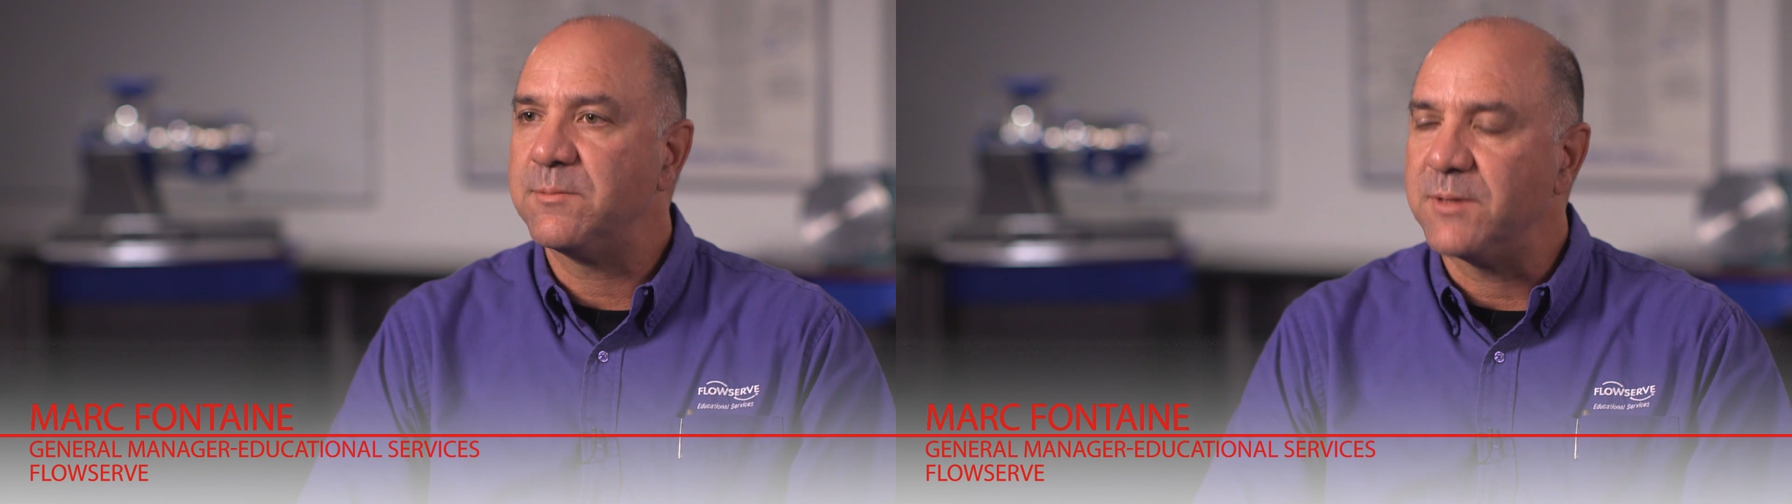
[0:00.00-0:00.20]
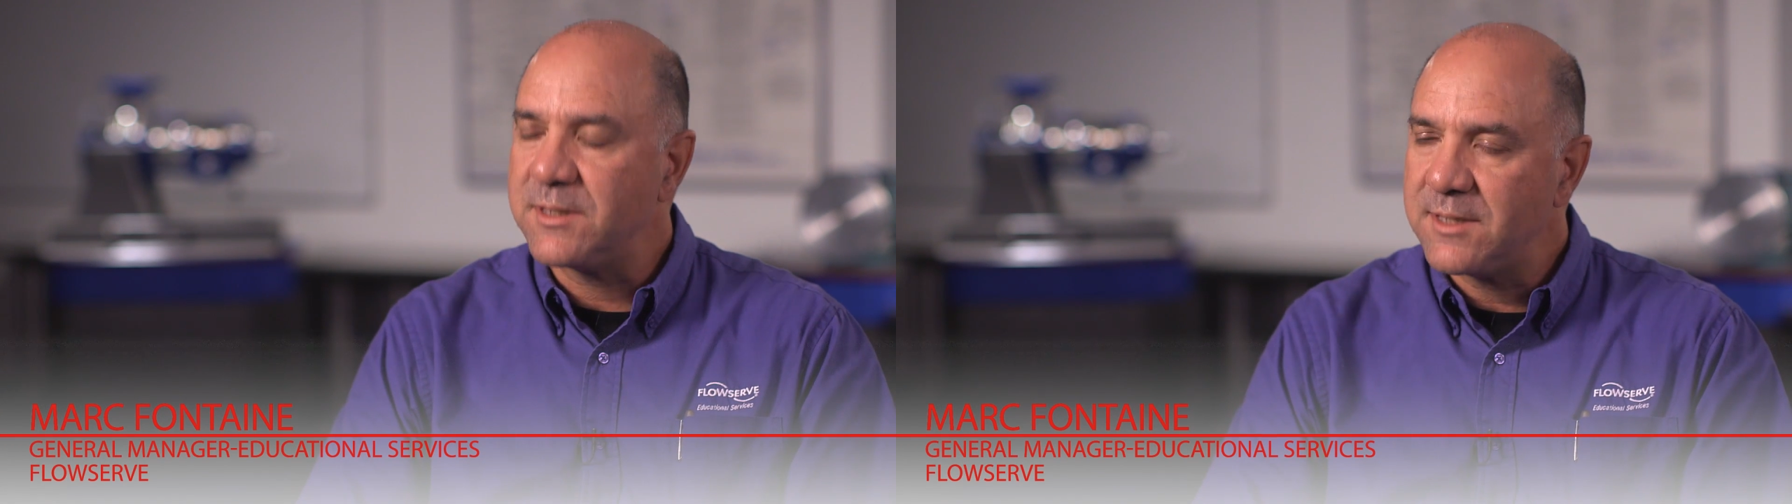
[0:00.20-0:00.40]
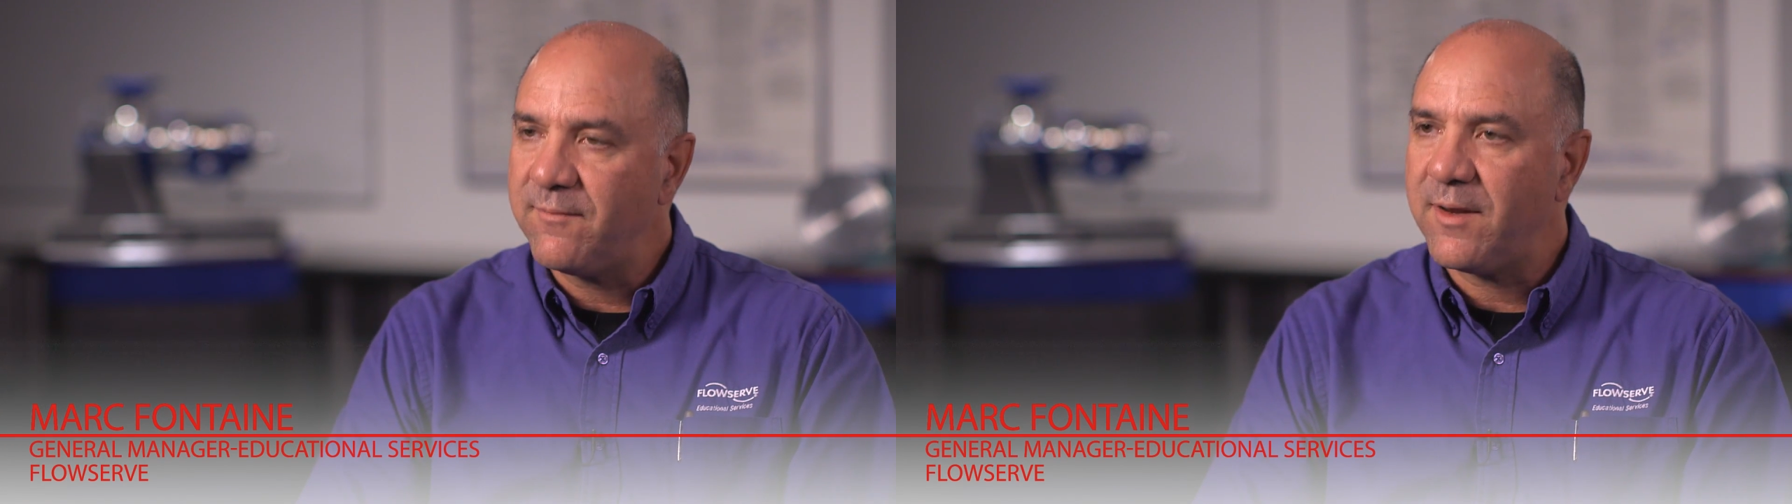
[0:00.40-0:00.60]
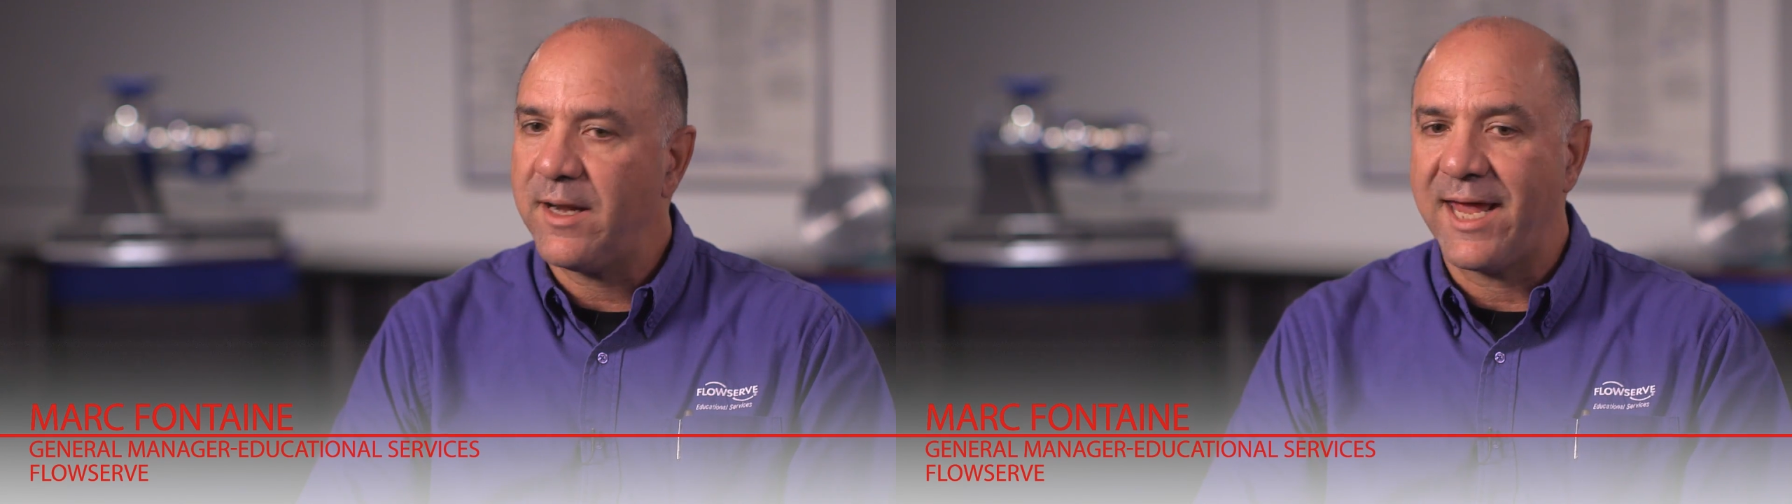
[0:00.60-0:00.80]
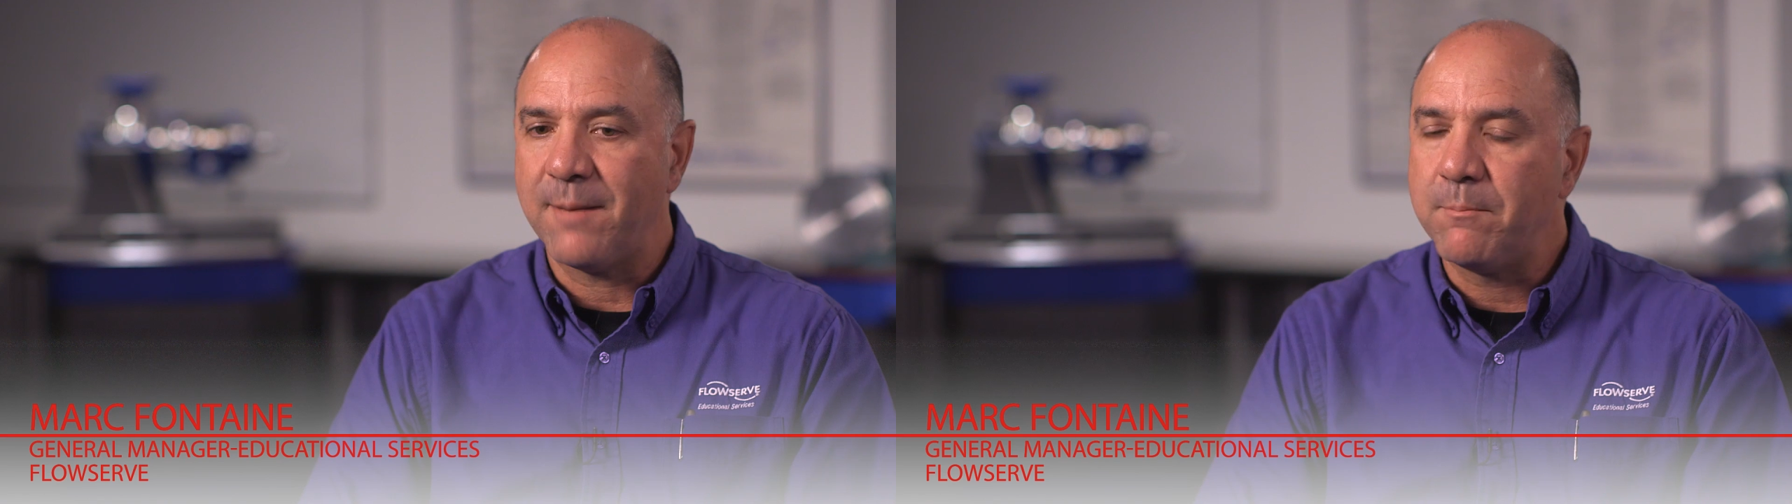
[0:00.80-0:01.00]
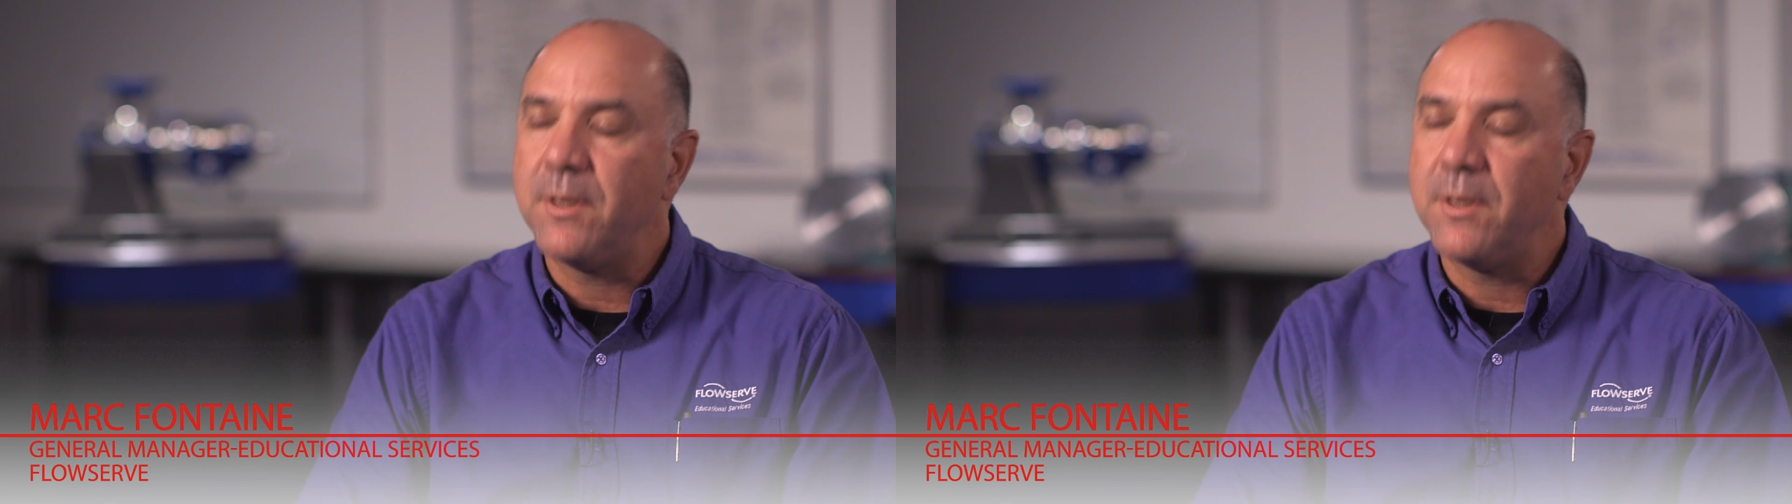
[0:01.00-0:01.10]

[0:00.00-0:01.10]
specifically and